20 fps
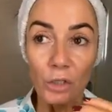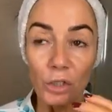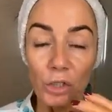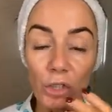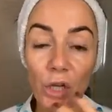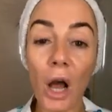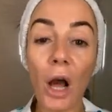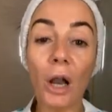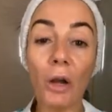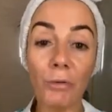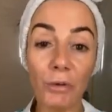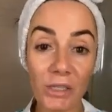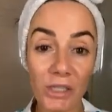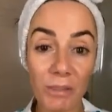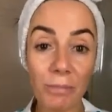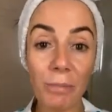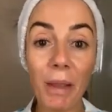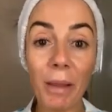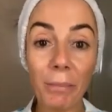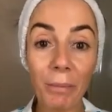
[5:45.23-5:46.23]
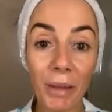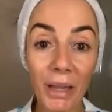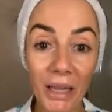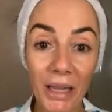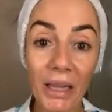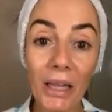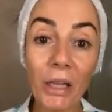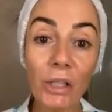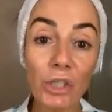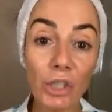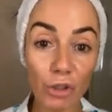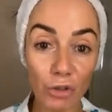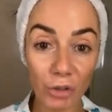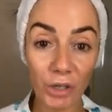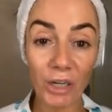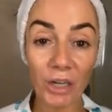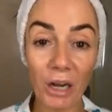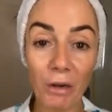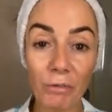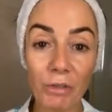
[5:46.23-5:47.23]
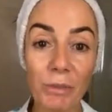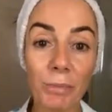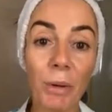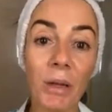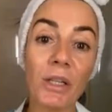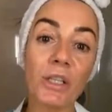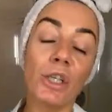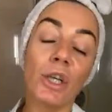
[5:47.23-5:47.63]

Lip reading: tolerance may be to trigger that response